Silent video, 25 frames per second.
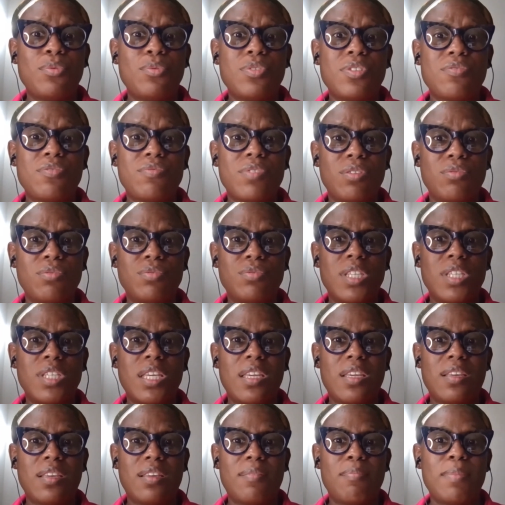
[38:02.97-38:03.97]

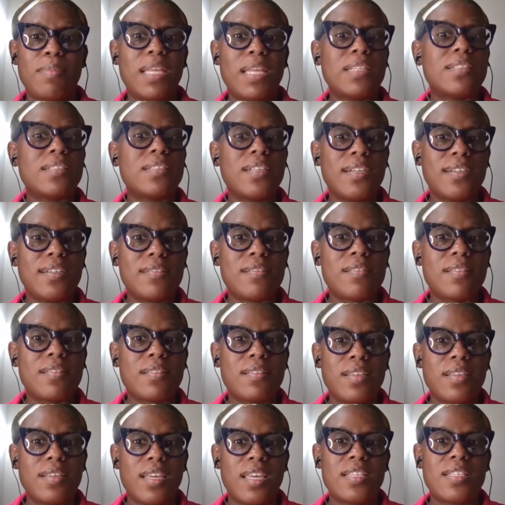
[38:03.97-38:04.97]
surrounding mental health
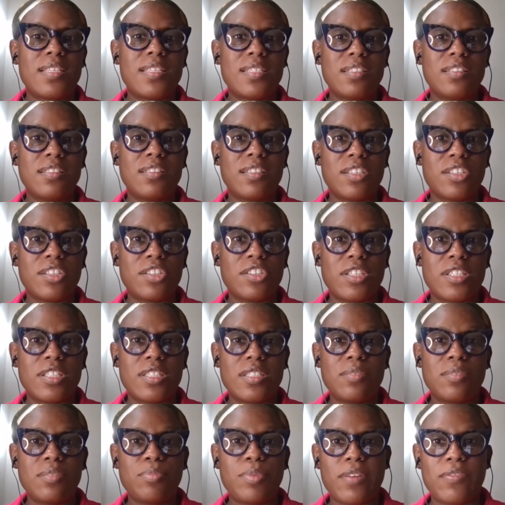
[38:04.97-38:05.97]
is still there.
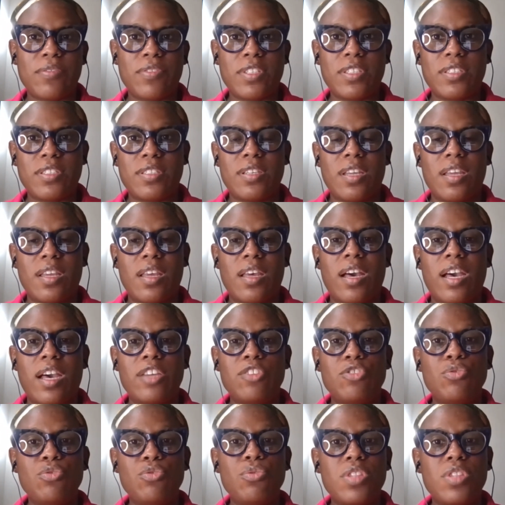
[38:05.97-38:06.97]
It's still prevalent.
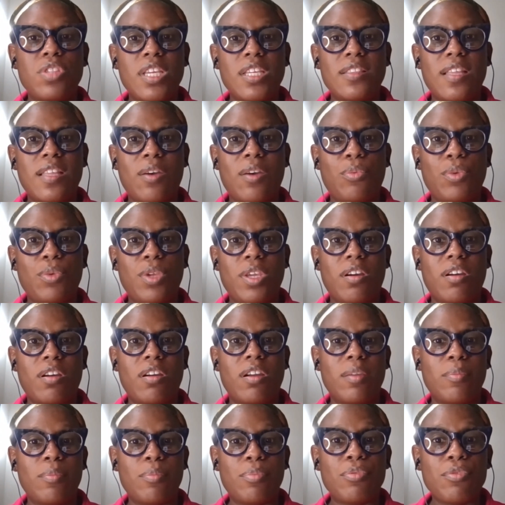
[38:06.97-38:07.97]
I do think that we
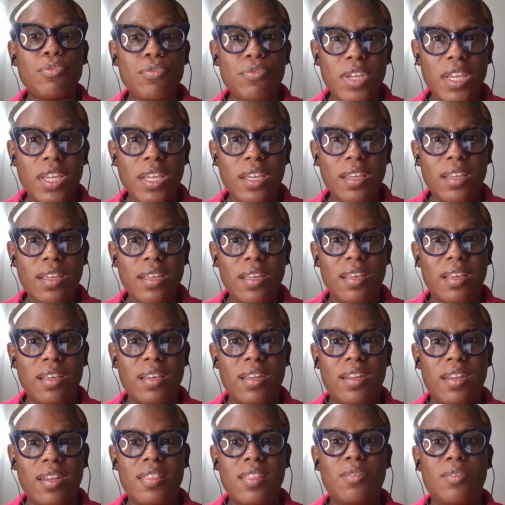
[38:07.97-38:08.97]
are improving.
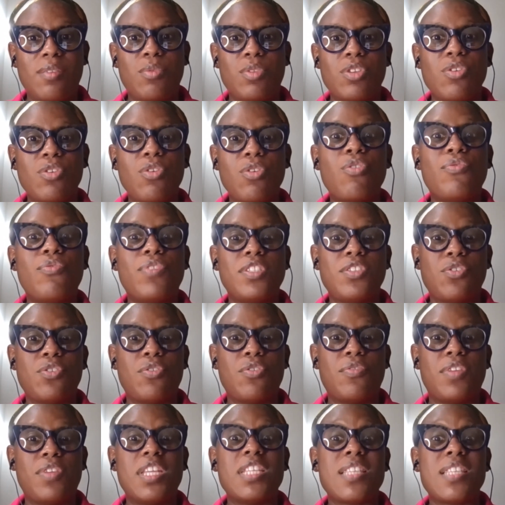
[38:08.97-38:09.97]
And I think with
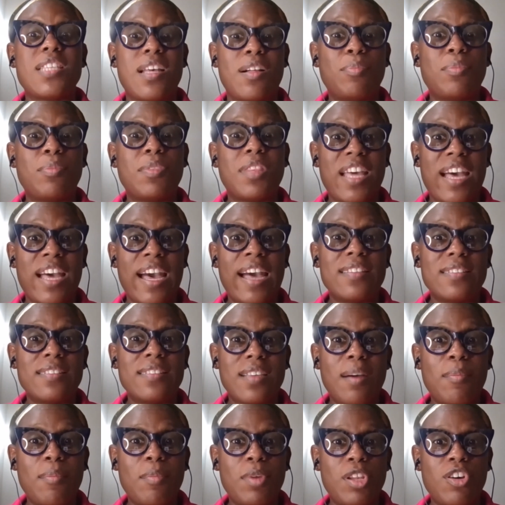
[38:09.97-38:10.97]
COVID has helped
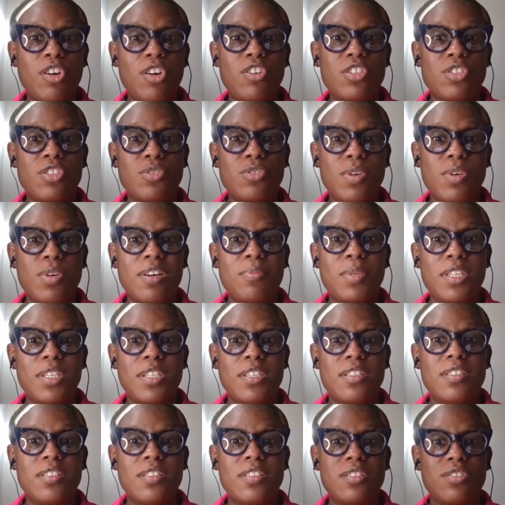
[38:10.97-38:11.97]
that come along as well,
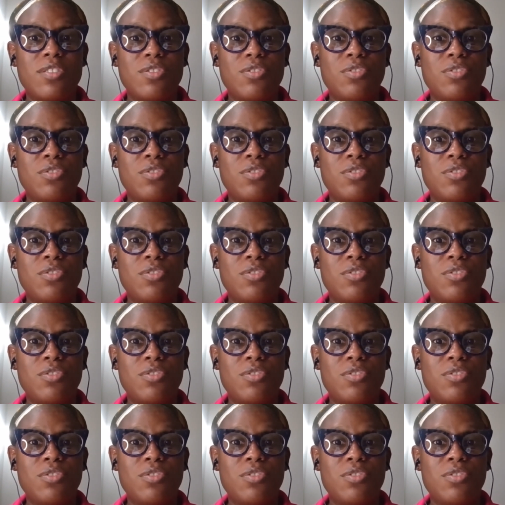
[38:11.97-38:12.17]
because,